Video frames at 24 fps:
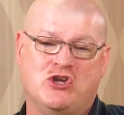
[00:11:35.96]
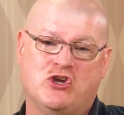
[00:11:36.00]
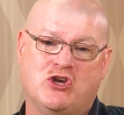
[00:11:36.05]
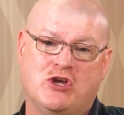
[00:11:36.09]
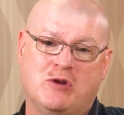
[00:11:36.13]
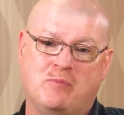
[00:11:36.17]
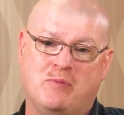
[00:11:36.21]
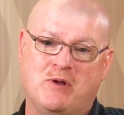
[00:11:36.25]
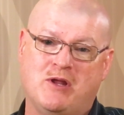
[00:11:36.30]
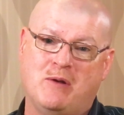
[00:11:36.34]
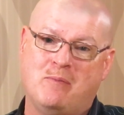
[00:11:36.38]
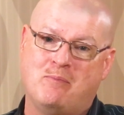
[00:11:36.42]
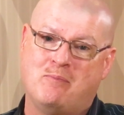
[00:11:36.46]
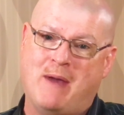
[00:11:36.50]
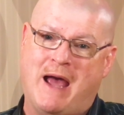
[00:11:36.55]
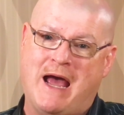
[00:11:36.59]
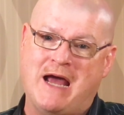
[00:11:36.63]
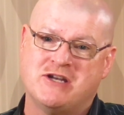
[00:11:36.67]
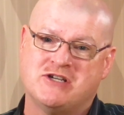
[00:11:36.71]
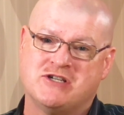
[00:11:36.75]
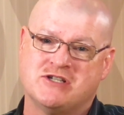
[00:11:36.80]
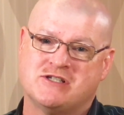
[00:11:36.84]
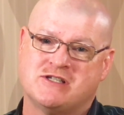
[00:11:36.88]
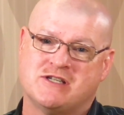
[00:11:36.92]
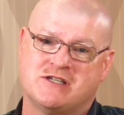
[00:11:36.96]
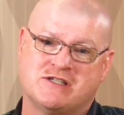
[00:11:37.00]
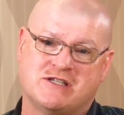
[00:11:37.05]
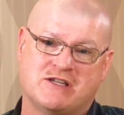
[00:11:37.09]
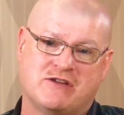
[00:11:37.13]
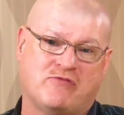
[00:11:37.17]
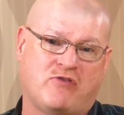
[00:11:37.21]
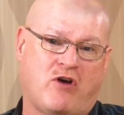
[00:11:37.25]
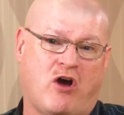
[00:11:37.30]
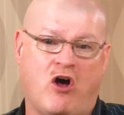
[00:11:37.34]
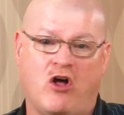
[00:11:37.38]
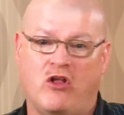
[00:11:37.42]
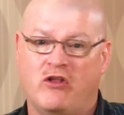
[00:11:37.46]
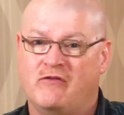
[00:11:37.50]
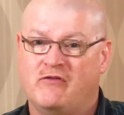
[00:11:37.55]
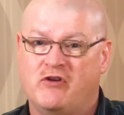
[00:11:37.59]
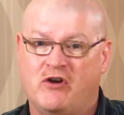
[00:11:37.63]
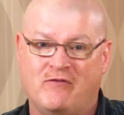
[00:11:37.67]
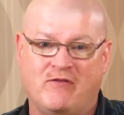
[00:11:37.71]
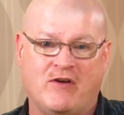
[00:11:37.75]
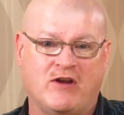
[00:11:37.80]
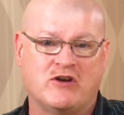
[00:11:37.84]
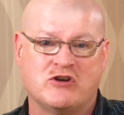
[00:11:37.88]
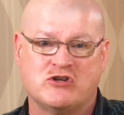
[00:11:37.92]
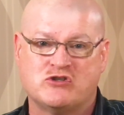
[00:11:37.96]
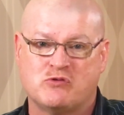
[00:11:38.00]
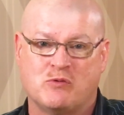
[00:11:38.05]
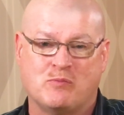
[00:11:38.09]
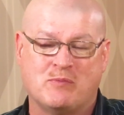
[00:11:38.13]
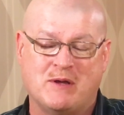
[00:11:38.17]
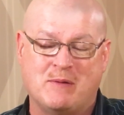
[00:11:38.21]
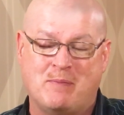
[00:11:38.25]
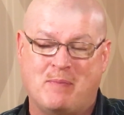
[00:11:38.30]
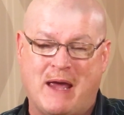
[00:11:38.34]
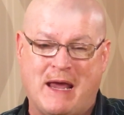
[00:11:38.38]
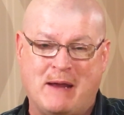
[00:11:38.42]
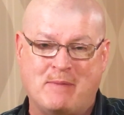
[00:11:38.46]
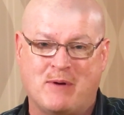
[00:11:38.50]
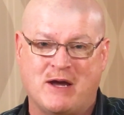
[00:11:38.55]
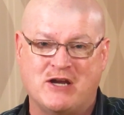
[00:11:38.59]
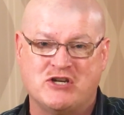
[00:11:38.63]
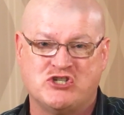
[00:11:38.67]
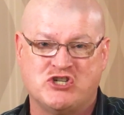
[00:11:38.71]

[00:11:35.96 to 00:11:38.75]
you can build batches as if all of your vendors will be paid by